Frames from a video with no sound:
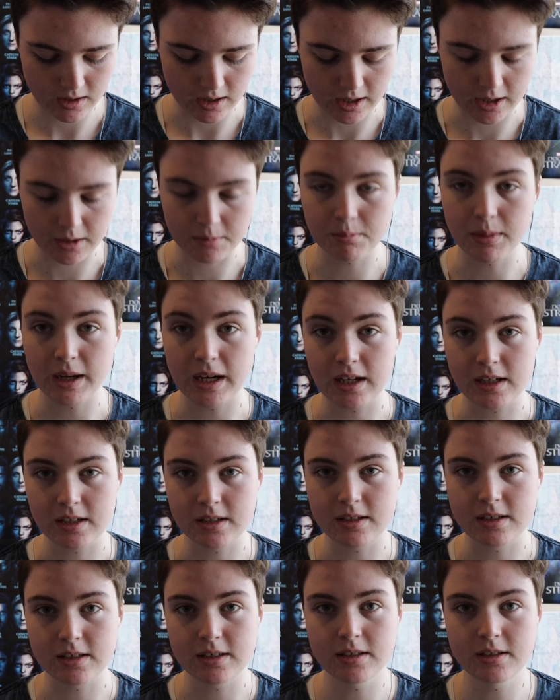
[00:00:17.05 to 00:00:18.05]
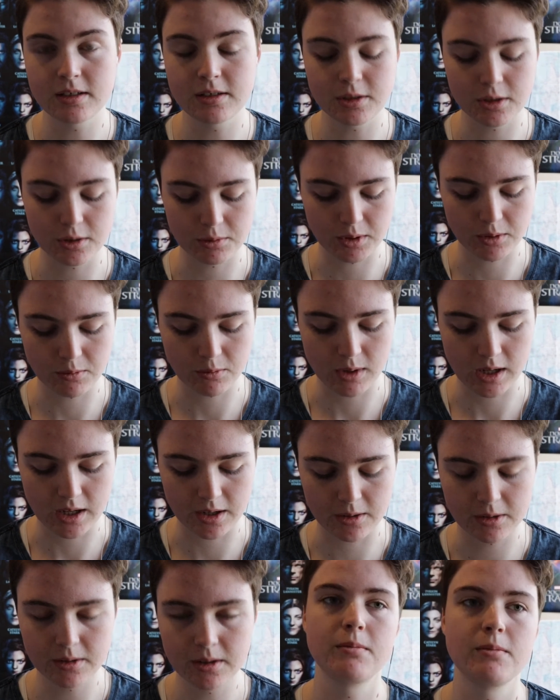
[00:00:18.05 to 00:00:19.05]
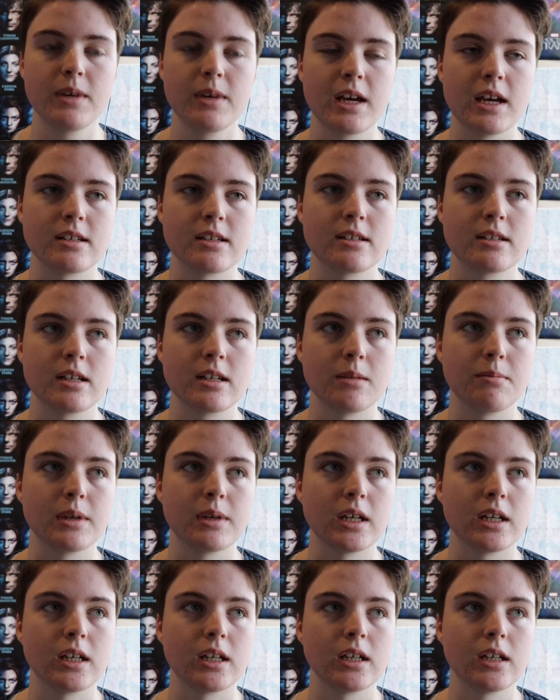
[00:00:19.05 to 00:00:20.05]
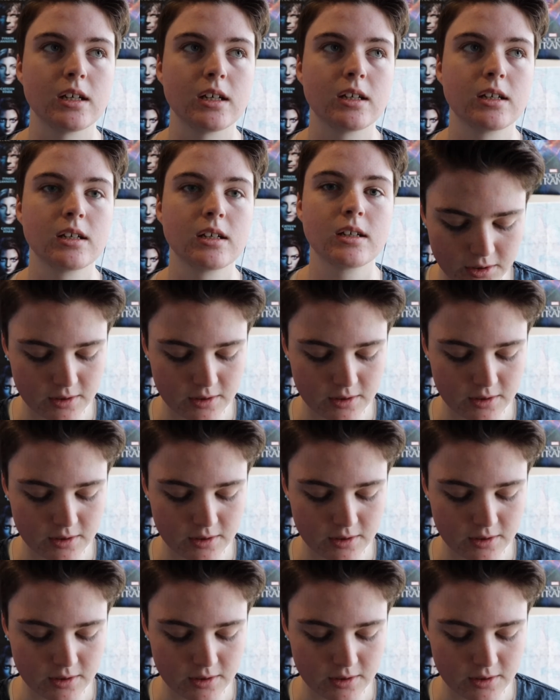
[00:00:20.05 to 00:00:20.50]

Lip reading: unpainted 2-in-1 STP.